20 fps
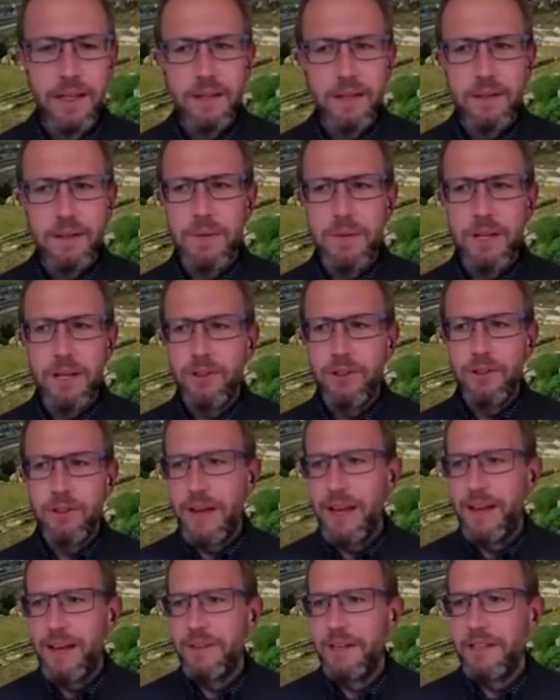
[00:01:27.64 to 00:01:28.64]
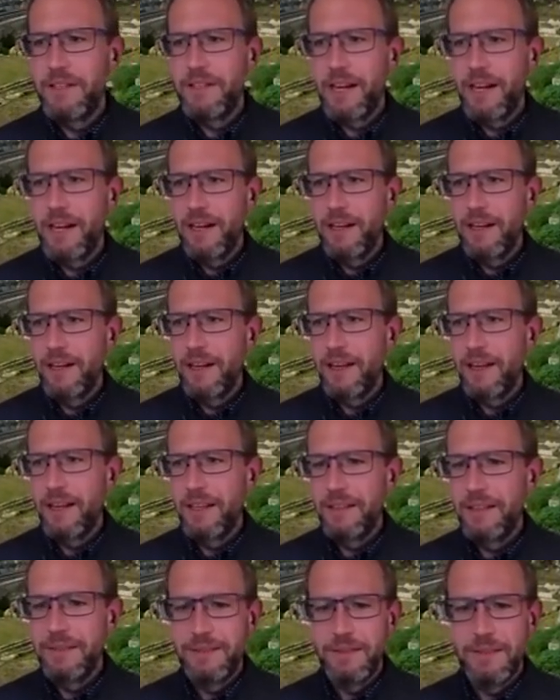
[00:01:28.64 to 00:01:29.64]
We also have an entire
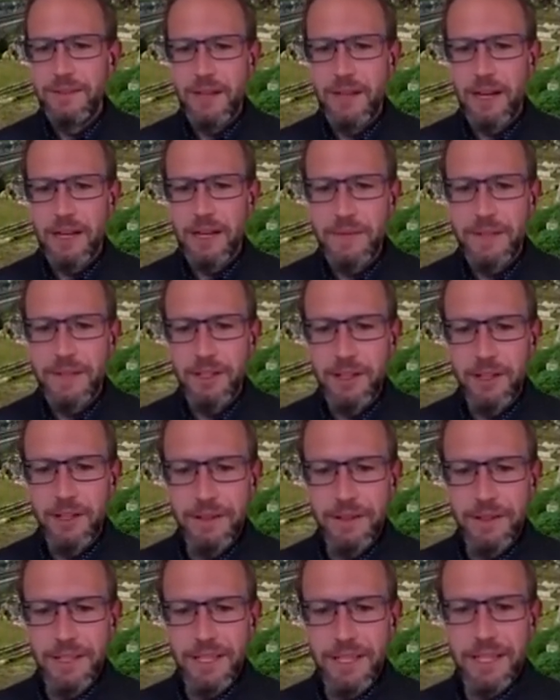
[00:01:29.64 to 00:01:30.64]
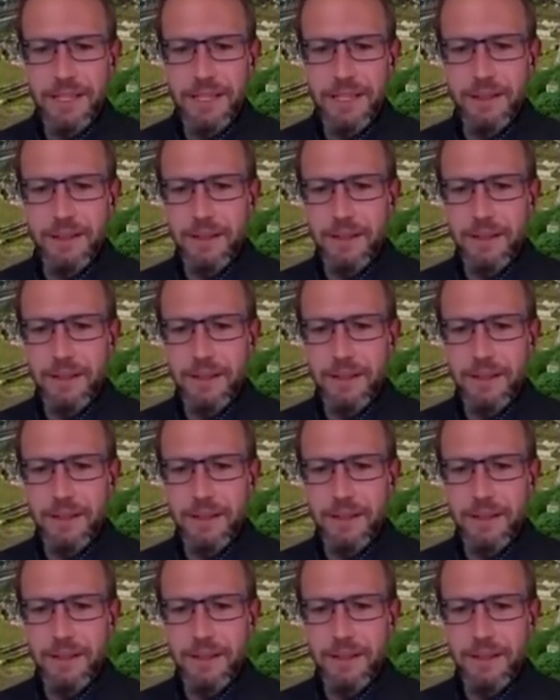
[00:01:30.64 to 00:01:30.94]
uh, document called the